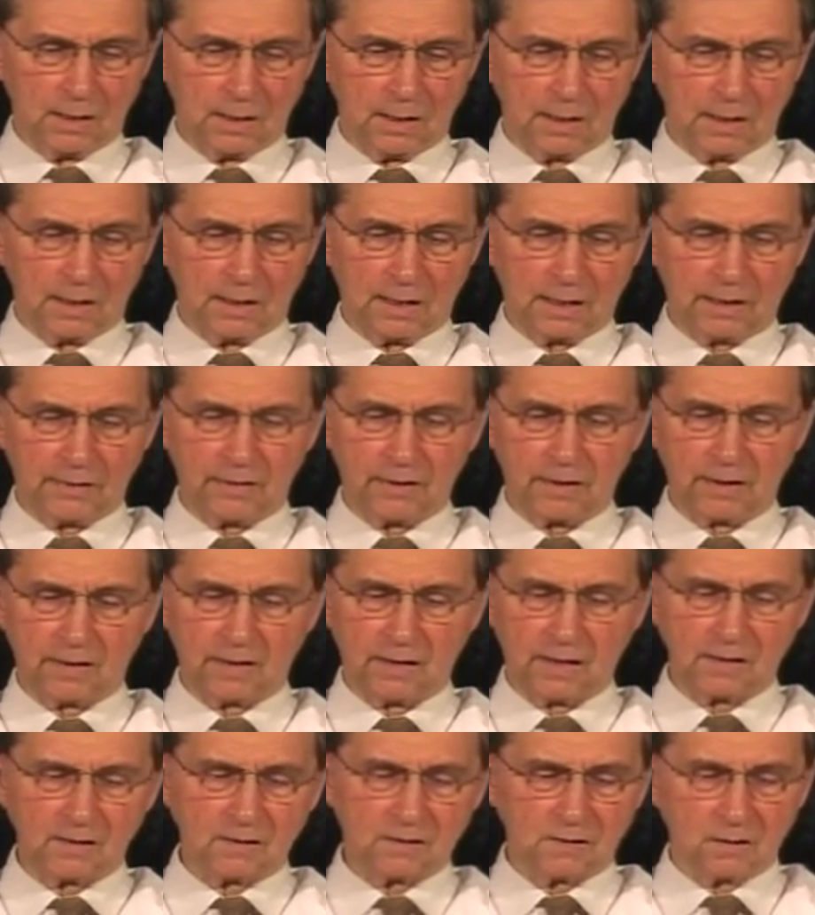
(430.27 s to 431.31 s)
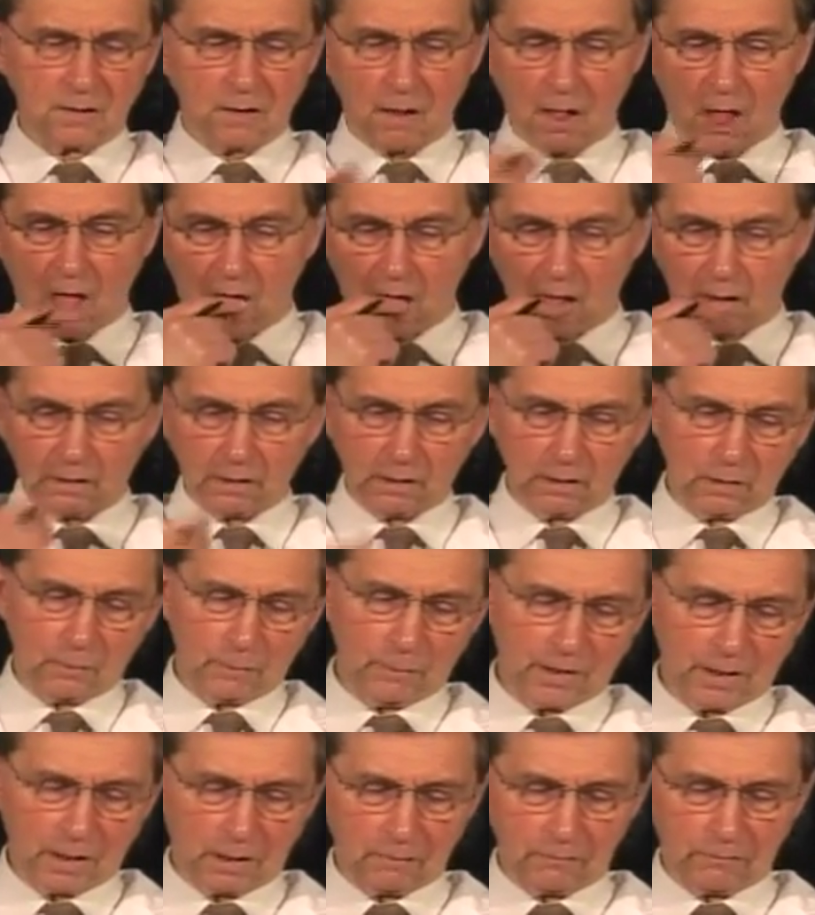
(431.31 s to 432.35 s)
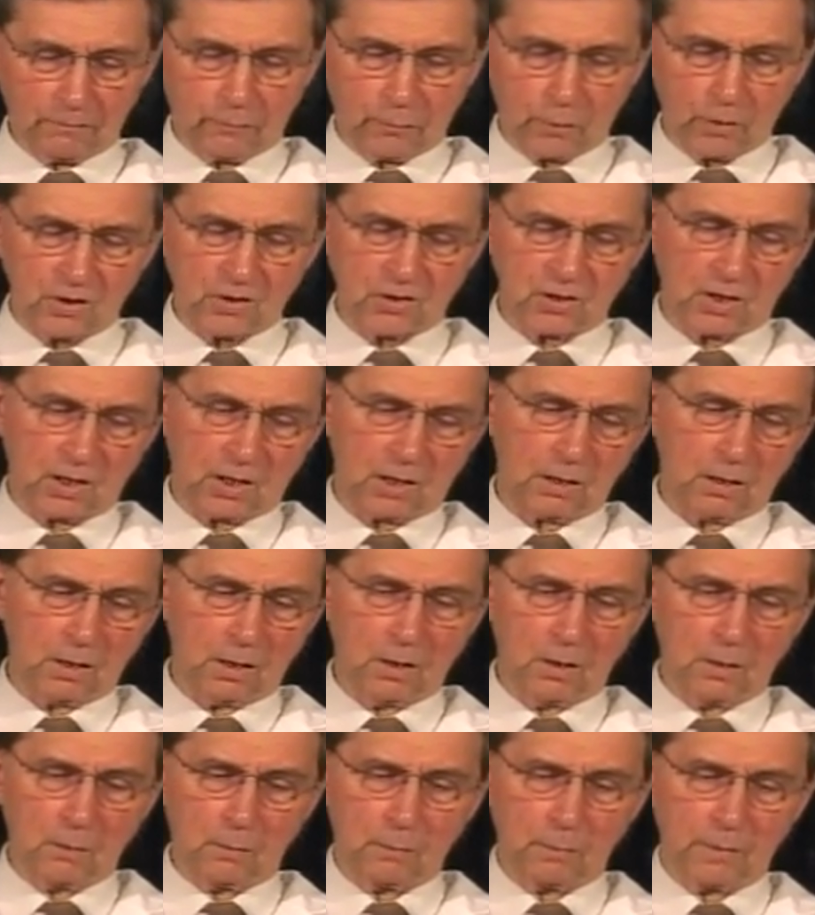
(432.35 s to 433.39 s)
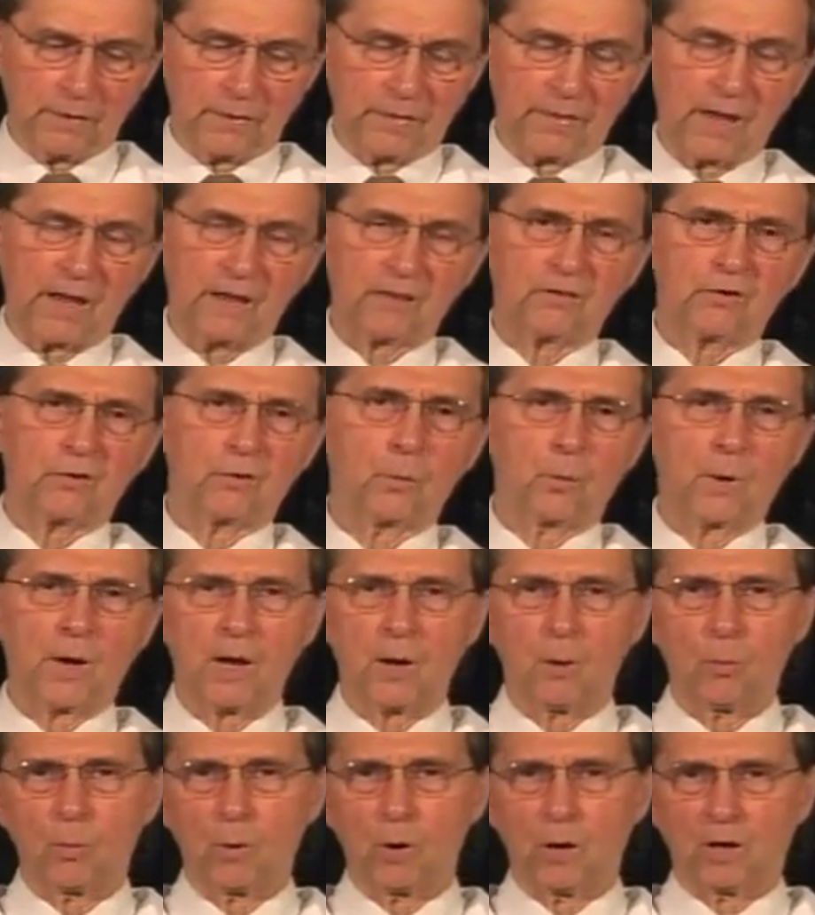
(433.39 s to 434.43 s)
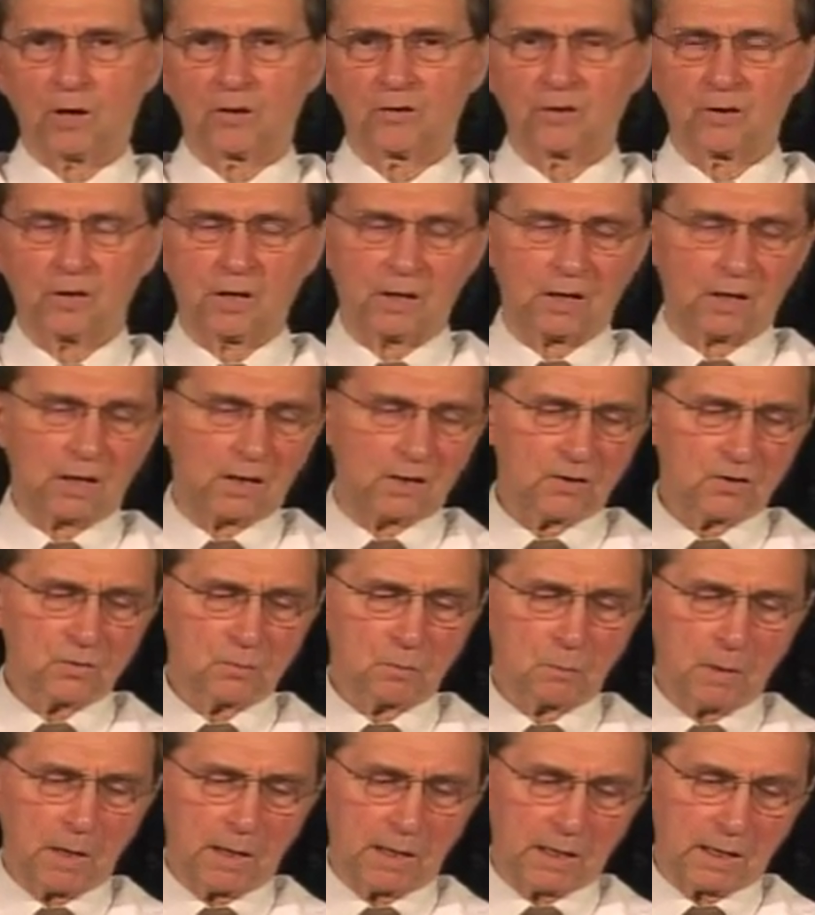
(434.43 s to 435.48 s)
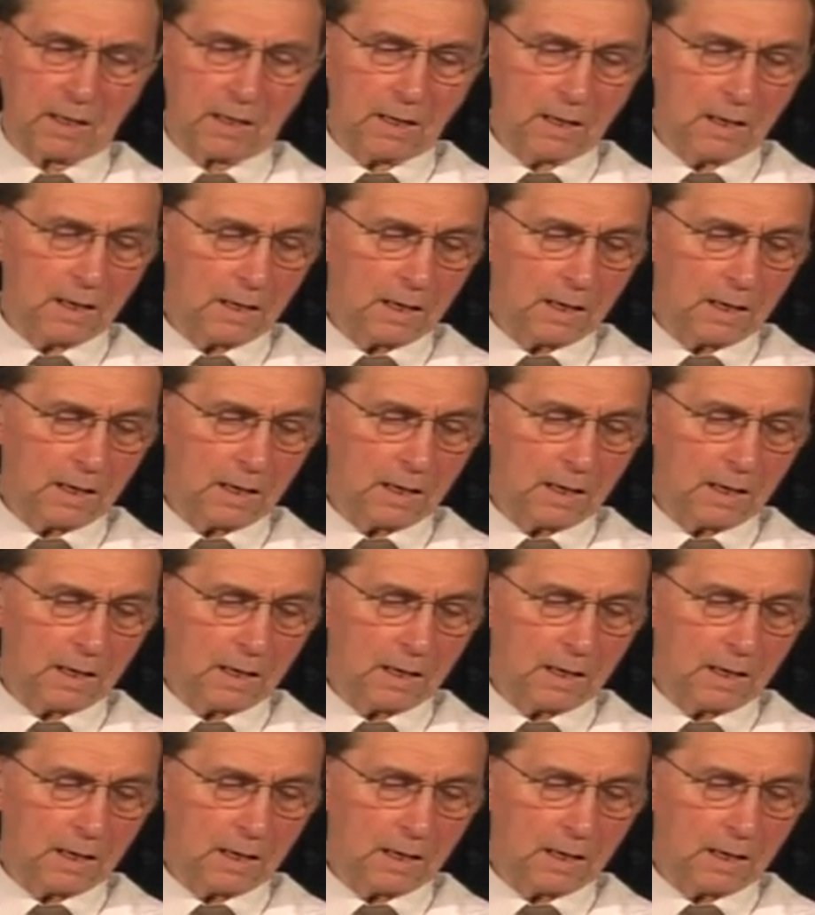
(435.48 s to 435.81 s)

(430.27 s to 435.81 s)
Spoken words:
I think that's a little bit unfortunate, but that's the way it works. It is money.